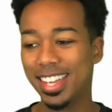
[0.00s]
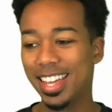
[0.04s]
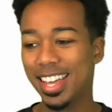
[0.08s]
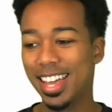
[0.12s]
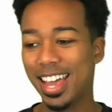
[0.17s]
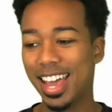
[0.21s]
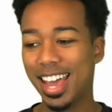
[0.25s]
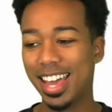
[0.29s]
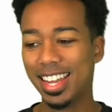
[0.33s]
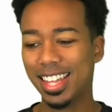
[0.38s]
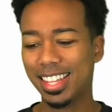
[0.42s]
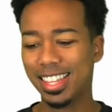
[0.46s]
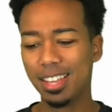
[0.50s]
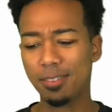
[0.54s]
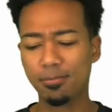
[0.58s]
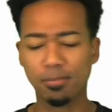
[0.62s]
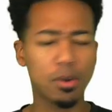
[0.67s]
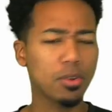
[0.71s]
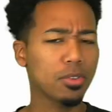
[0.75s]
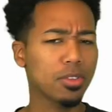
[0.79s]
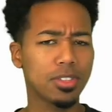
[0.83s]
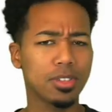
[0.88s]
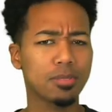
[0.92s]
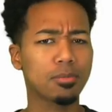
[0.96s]
and I think both
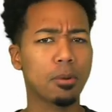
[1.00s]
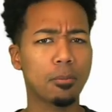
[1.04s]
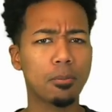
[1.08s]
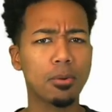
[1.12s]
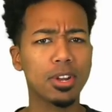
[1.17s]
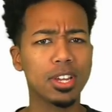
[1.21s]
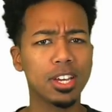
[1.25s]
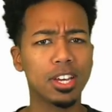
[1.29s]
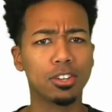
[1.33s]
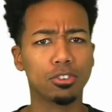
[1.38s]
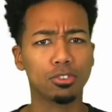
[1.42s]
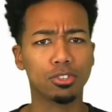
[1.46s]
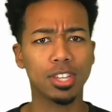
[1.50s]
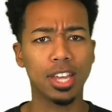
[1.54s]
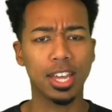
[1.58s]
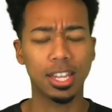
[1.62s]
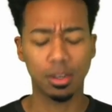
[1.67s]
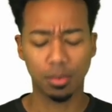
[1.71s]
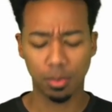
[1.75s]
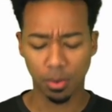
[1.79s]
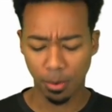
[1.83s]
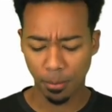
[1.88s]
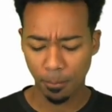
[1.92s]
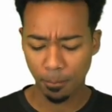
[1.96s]
of them are pretty
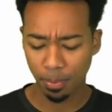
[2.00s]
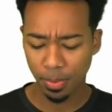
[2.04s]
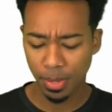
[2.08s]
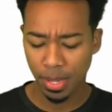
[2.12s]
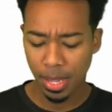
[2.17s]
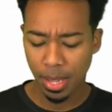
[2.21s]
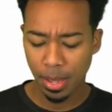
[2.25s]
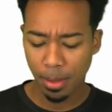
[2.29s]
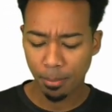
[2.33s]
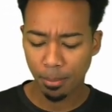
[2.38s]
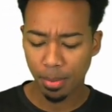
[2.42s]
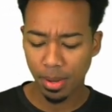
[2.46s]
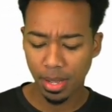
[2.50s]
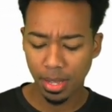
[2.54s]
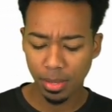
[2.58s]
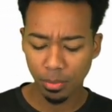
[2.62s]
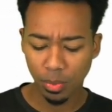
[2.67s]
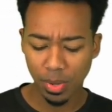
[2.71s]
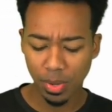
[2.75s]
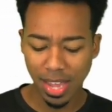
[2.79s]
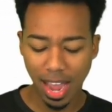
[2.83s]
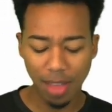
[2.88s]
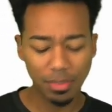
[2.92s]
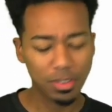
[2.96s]
understandable. But we
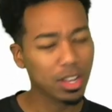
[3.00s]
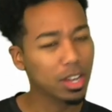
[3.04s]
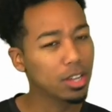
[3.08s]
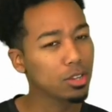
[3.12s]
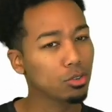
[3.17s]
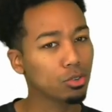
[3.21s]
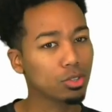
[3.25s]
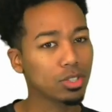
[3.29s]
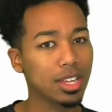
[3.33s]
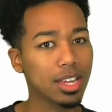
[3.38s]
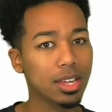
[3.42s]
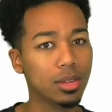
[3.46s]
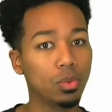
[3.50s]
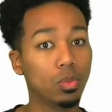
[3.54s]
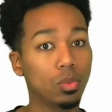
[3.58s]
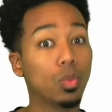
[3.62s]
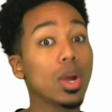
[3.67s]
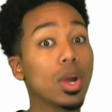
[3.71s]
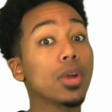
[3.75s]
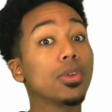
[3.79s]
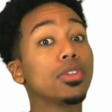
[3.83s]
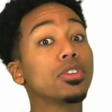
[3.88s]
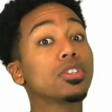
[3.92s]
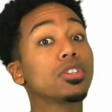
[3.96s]
have to understand where
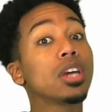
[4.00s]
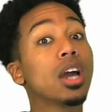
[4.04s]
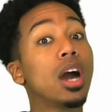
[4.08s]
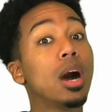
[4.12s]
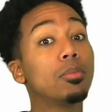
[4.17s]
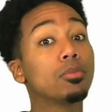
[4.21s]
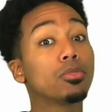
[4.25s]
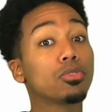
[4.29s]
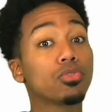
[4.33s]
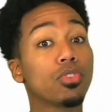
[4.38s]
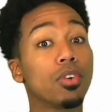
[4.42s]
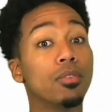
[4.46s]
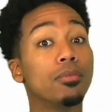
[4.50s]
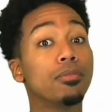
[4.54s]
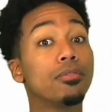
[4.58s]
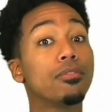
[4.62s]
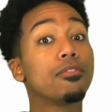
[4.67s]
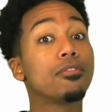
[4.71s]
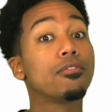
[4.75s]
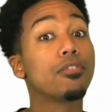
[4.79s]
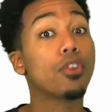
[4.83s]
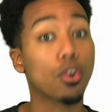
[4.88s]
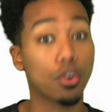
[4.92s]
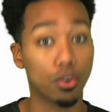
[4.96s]
this comes from
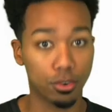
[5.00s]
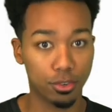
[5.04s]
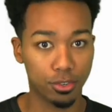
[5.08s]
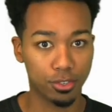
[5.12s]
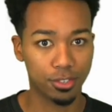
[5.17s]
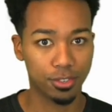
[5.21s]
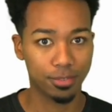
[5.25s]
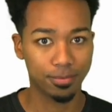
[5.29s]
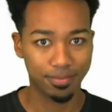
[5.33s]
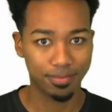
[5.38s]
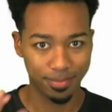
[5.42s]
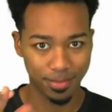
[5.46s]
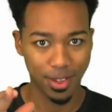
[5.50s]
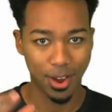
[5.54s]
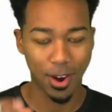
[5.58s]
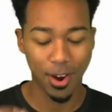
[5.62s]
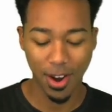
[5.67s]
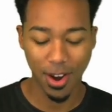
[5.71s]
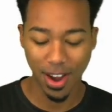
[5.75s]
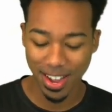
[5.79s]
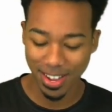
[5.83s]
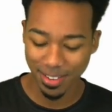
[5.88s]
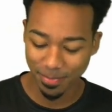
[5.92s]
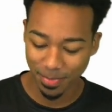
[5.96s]
first, all
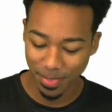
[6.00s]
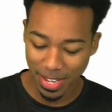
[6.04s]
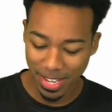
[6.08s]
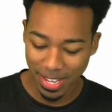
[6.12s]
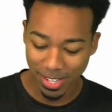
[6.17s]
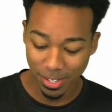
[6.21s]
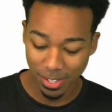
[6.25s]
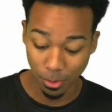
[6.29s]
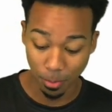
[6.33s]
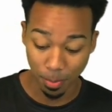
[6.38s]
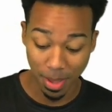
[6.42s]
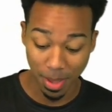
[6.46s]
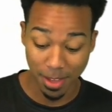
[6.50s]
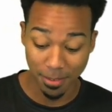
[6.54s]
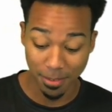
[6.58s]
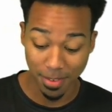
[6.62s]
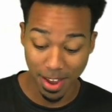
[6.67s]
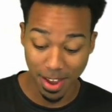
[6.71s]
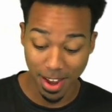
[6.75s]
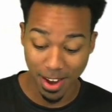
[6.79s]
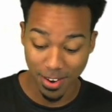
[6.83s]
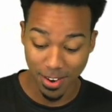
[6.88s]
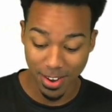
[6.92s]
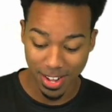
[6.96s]
right? So pay
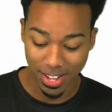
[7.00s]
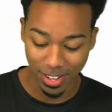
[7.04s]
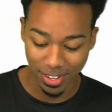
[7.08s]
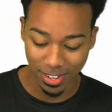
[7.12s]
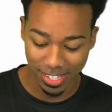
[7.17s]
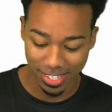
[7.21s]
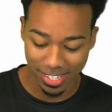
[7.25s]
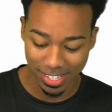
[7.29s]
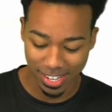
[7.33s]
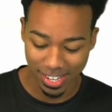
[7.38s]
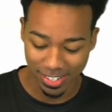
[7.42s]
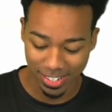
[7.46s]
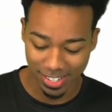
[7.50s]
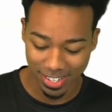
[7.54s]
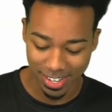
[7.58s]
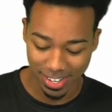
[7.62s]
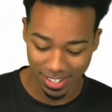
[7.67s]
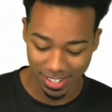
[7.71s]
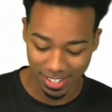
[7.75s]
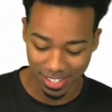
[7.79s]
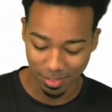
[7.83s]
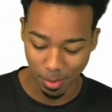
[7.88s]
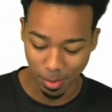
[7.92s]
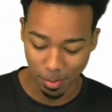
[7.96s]
very close attention here.
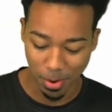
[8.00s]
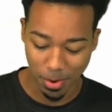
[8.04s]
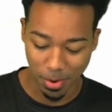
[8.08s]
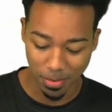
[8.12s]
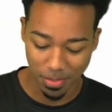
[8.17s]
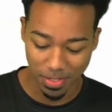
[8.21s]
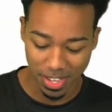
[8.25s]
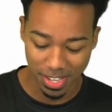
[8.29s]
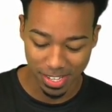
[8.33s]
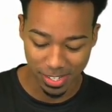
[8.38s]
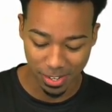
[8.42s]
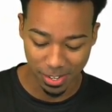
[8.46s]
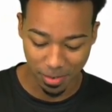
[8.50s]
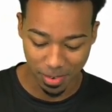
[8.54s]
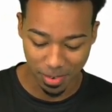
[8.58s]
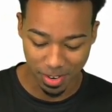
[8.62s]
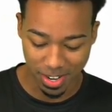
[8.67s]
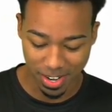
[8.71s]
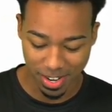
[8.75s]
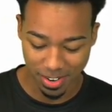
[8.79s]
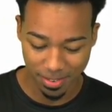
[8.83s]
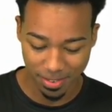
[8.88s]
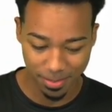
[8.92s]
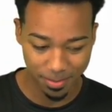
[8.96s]
Let me move this over
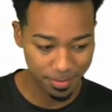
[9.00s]
here.